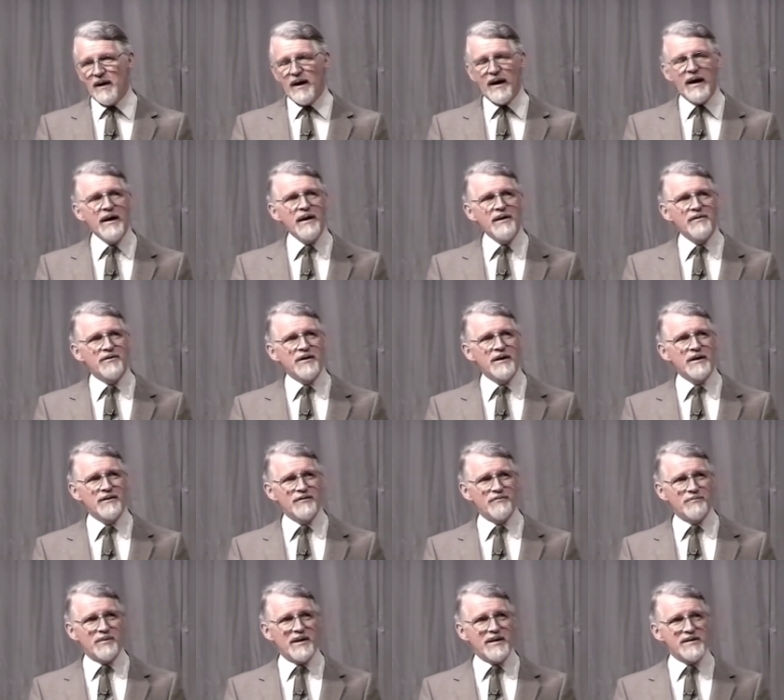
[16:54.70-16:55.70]
I have heard
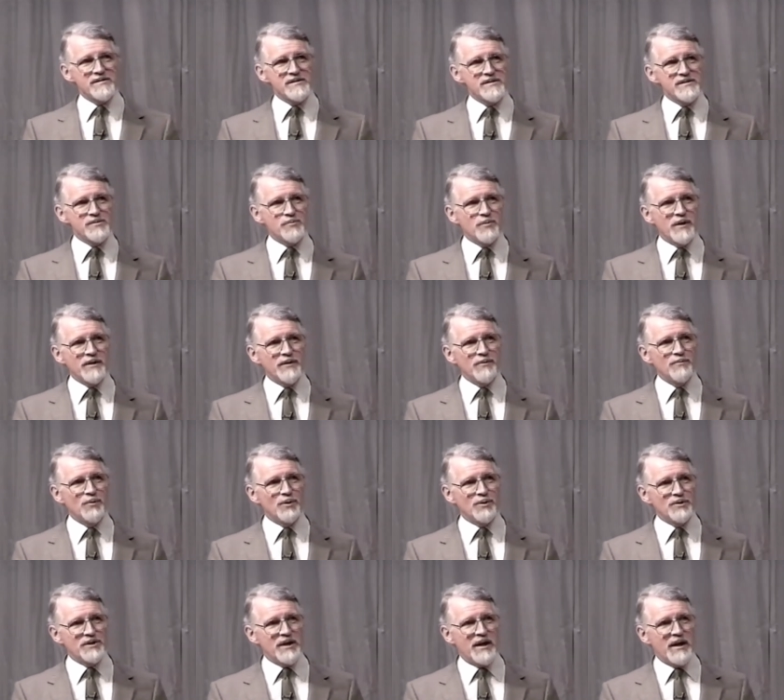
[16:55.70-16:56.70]
of places where the
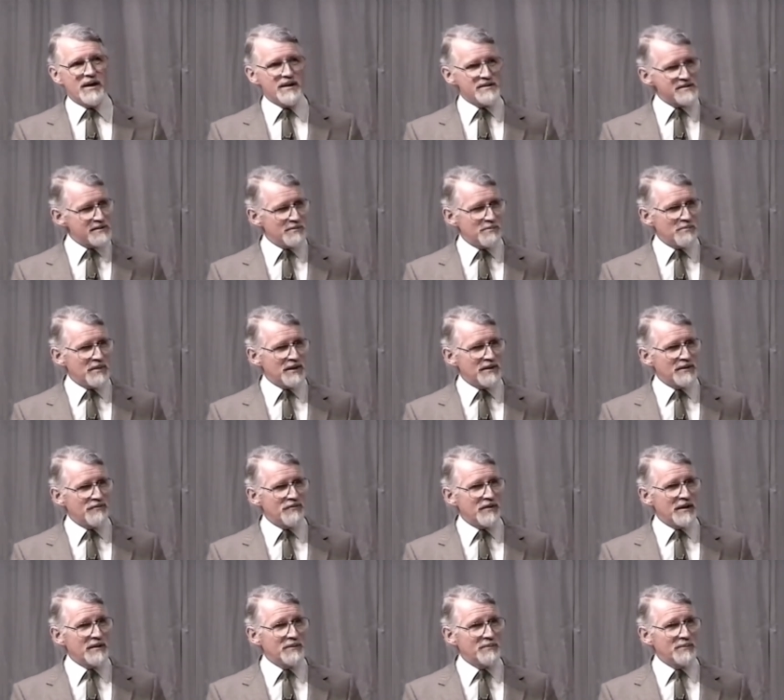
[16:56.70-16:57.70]
water hasn't been
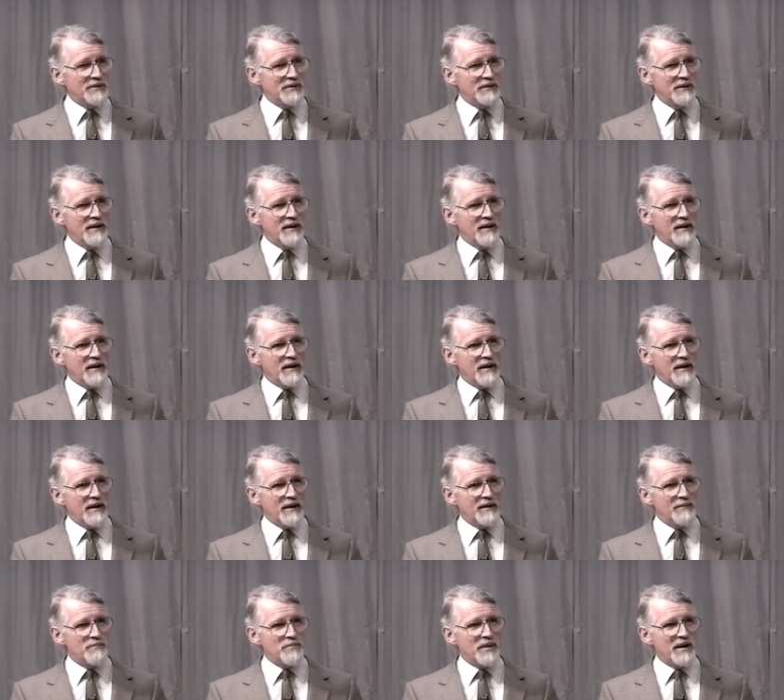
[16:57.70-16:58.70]
available.
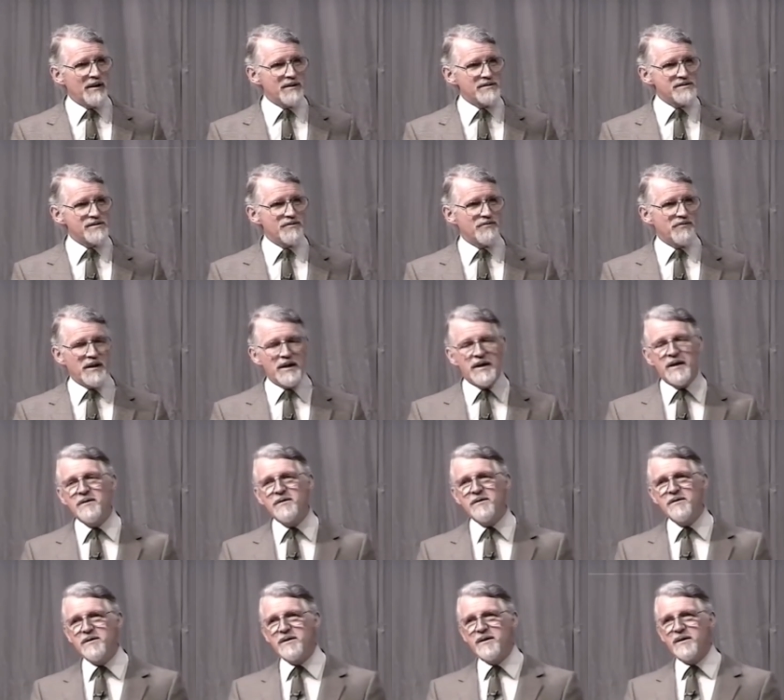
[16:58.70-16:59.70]
In parts of
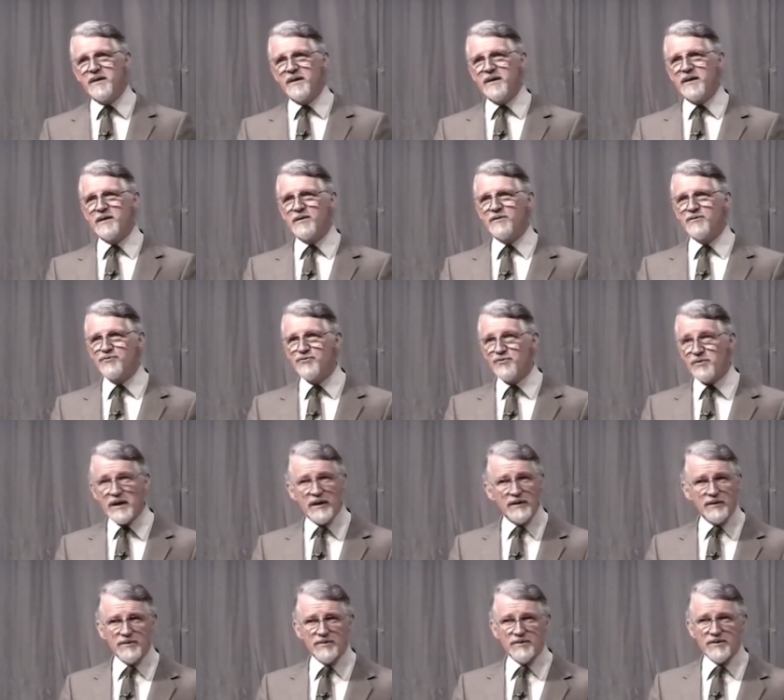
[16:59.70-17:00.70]
India, in
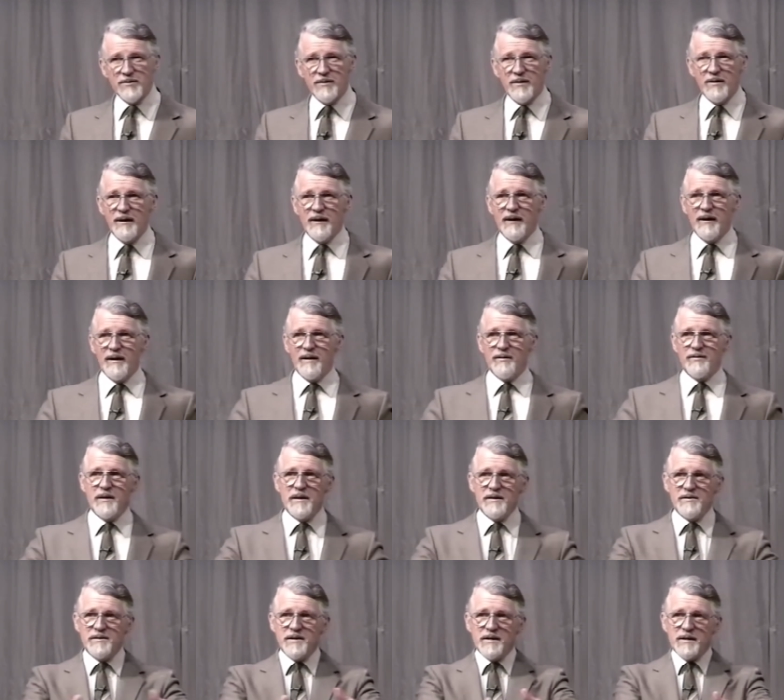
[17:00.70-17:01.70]
drought,
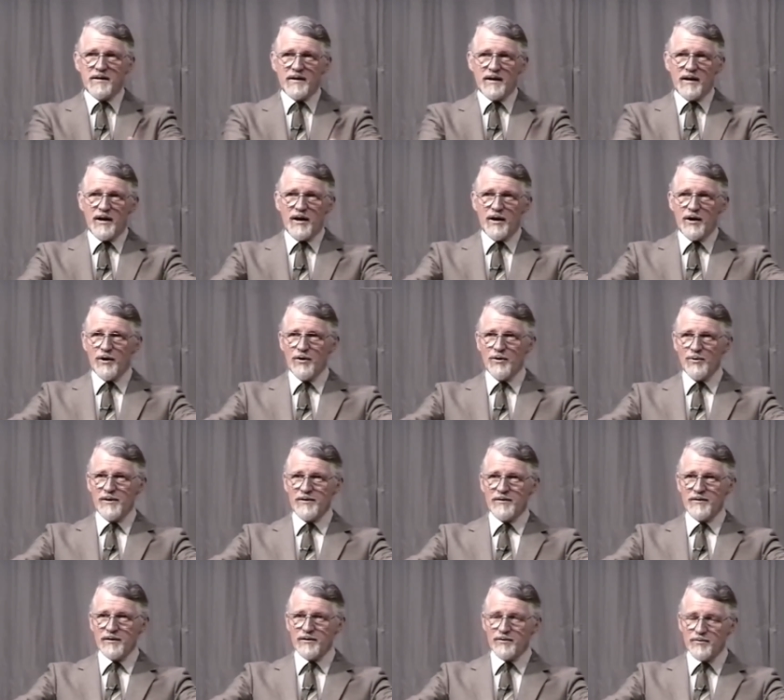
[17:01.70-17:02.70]
they dig a hole
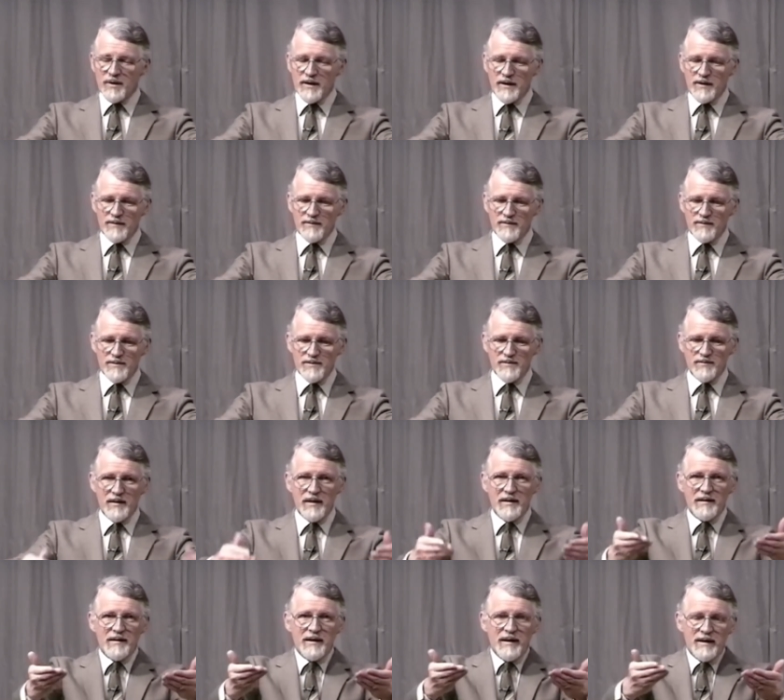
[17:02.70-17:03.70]
in the ground,
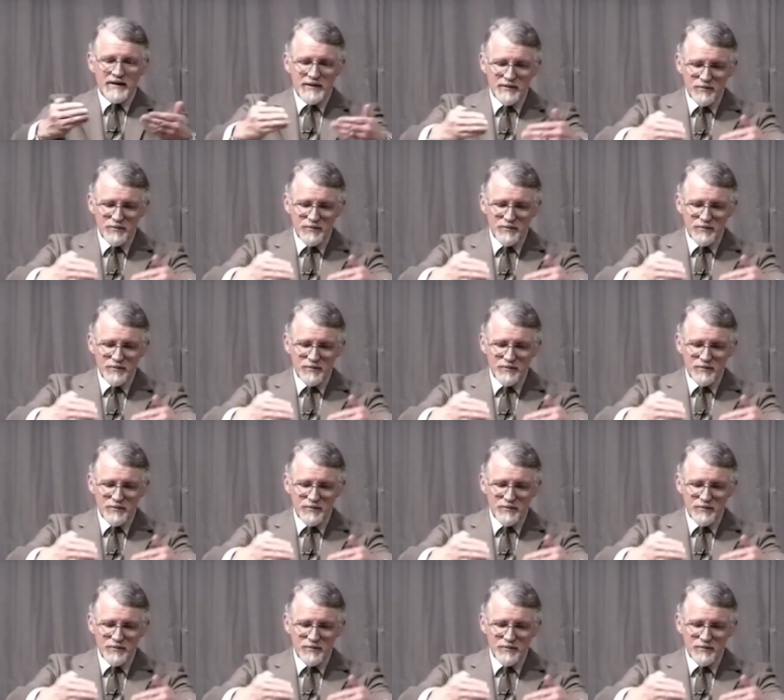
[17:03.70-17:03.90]
they line